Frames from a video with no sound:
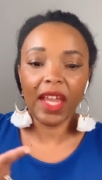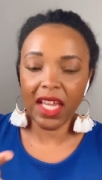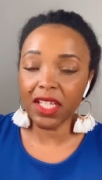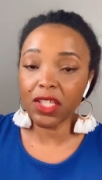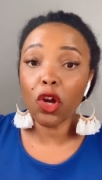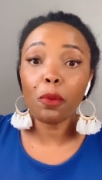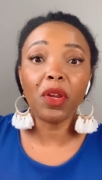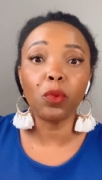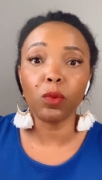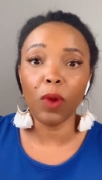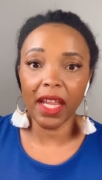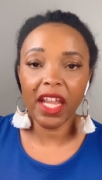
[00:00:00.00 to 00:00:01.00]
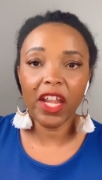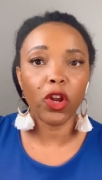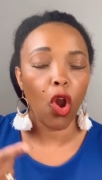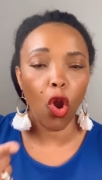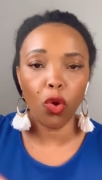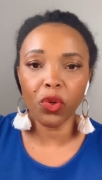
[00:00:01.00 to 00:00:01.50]
that he's going to be right
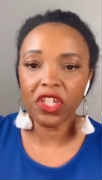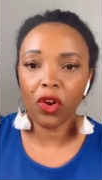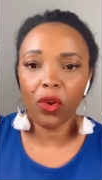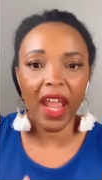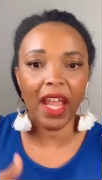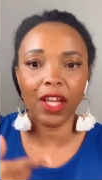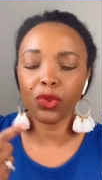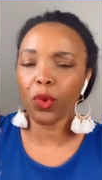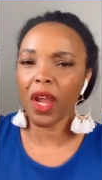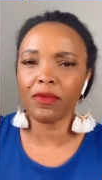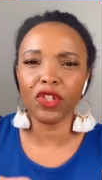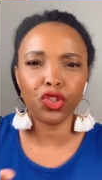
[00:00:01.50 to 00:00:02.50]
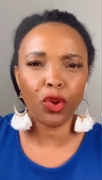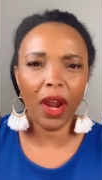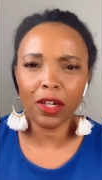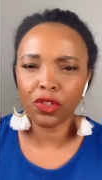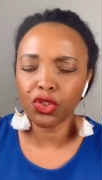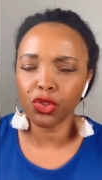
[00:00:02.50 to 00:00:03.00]
here holding your hand through every
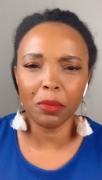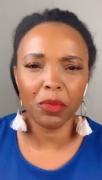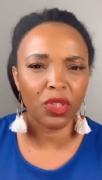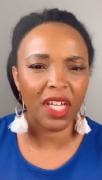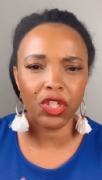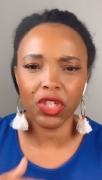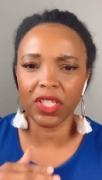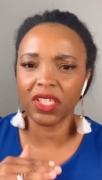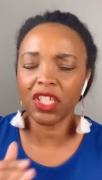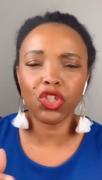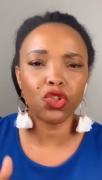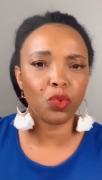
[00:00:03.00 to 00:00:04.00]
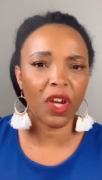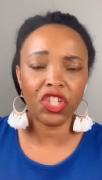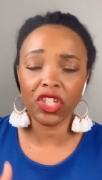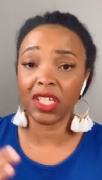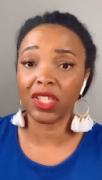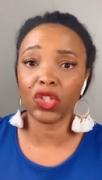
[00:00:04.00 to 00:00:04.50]
trial, tribulation,
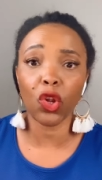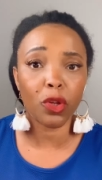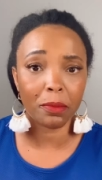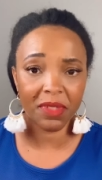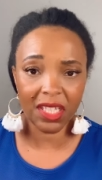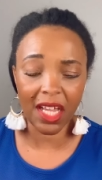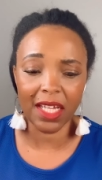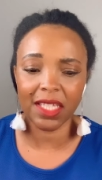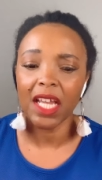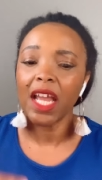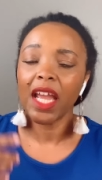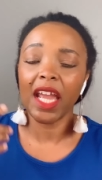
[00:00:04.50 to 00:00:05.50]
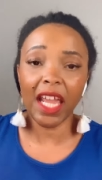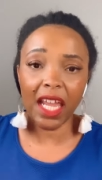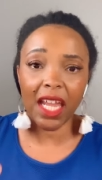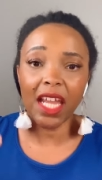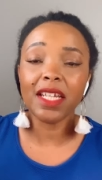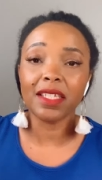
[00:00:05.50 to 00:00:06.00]
situation, and circumstance.
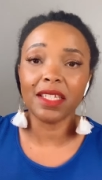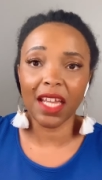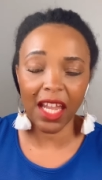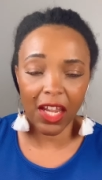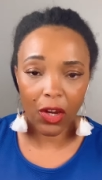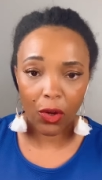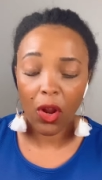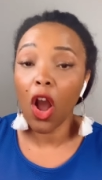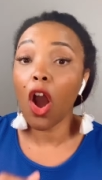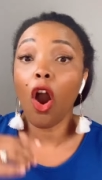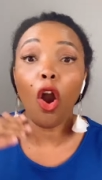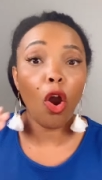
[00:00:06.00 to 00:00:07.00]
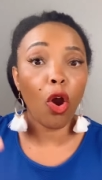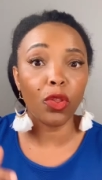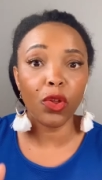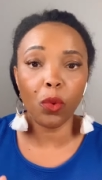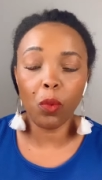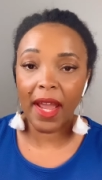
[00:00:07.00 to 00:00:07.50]
He is here
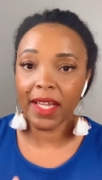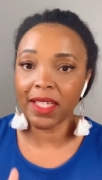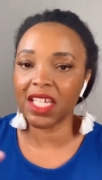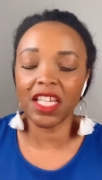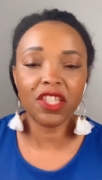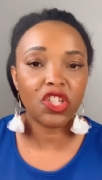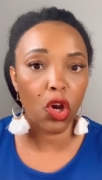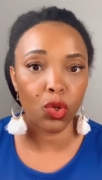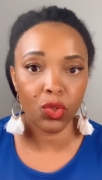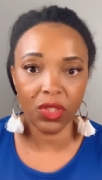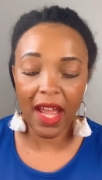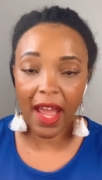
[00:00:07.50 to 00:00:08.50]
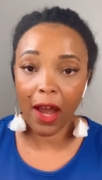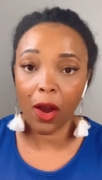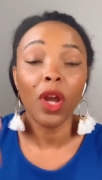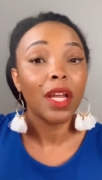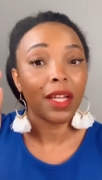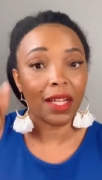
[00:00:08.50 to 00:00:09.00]
all the way, 10 toes down.